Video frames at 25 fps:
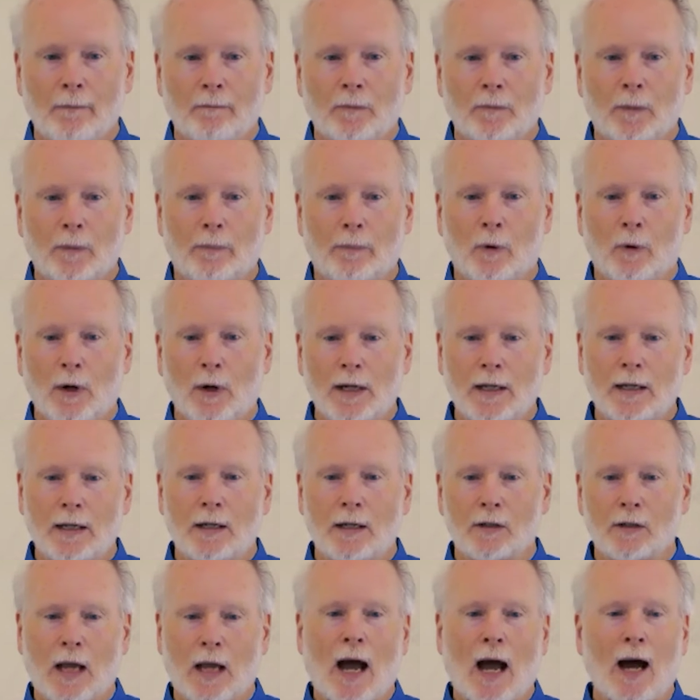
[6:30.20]
the point
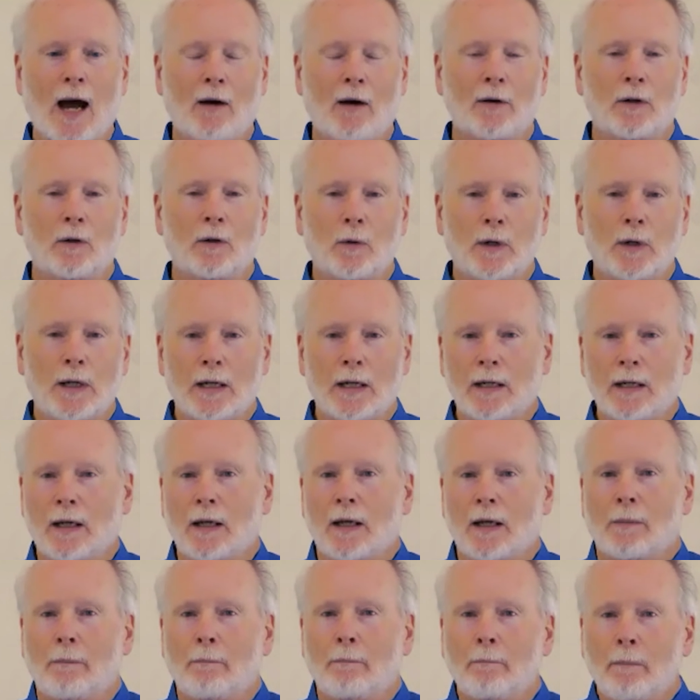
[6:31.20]
is, how do we
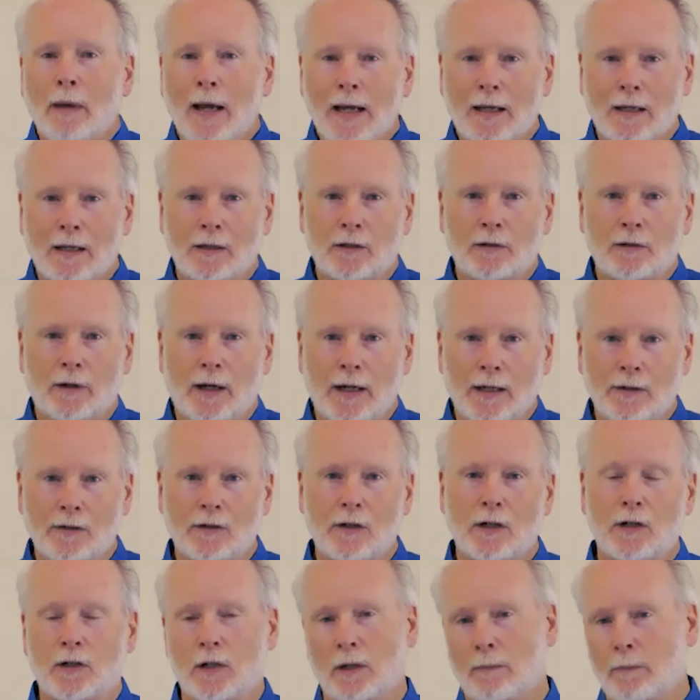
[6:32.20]
make a
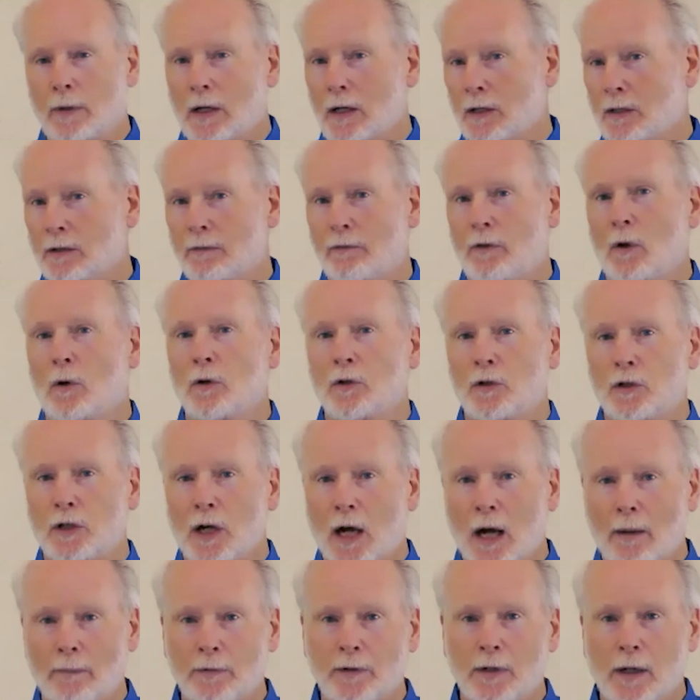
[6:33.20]
transition? Because if those
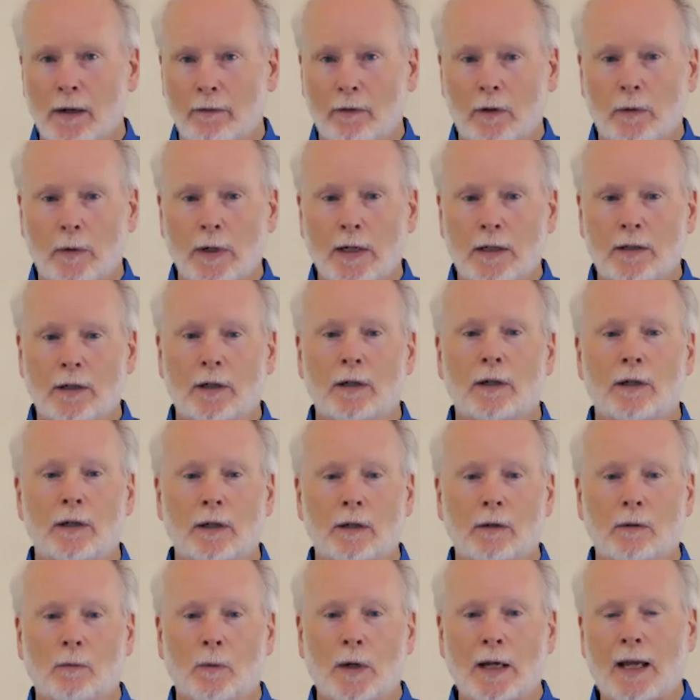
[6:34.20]
jobs never
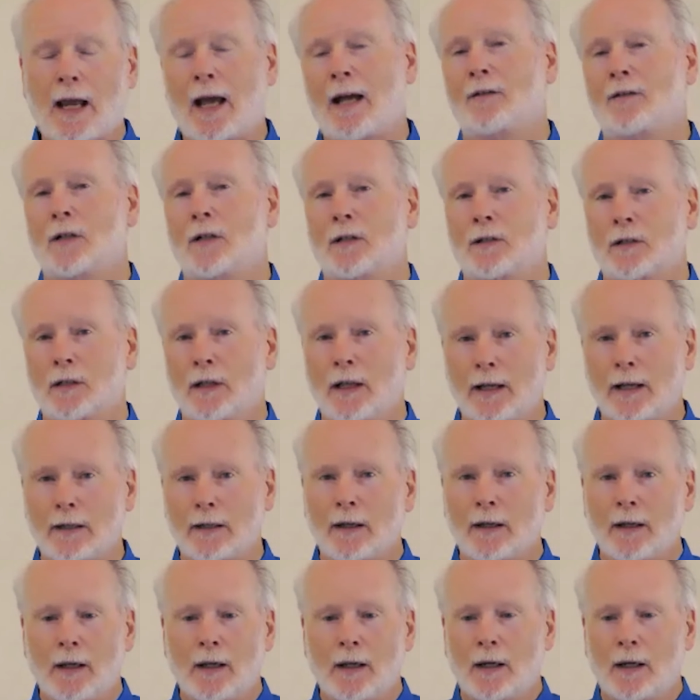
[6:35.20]
return, we can't just let
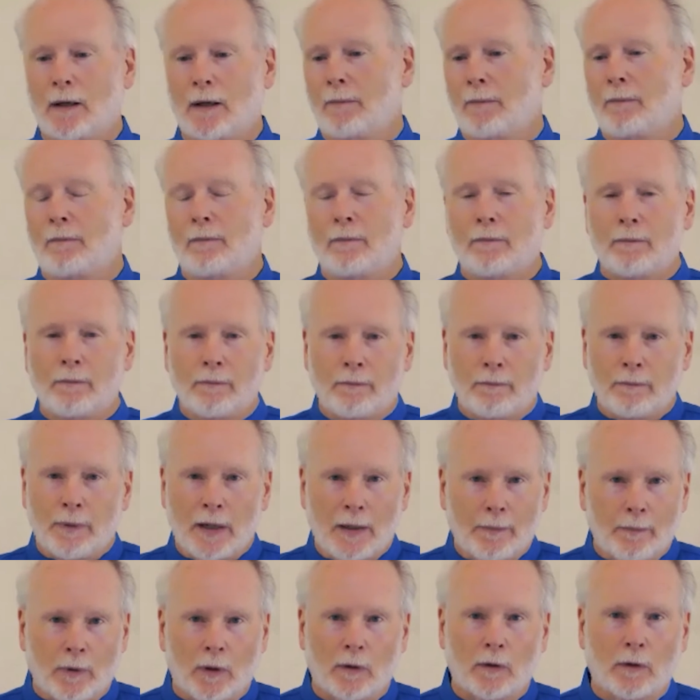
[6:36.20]

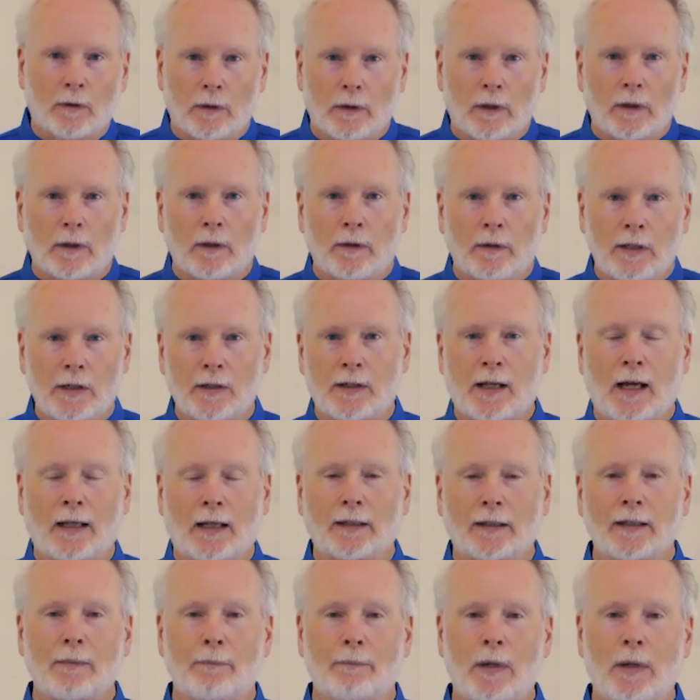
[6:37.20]
people, we just
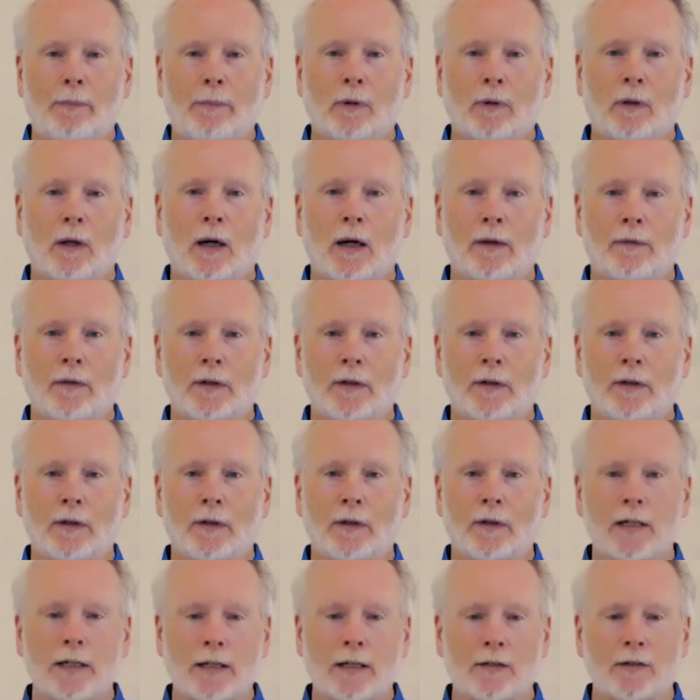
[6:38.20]
can't leave people on the
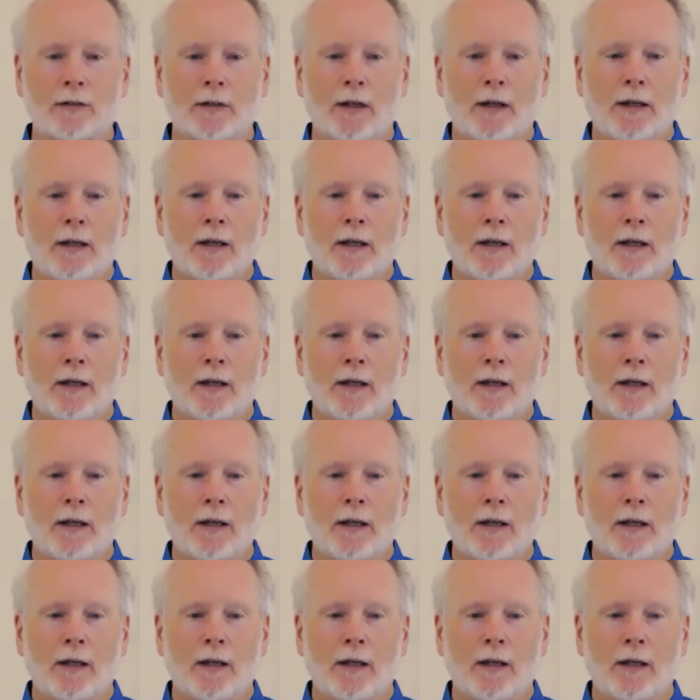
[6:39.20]
streets.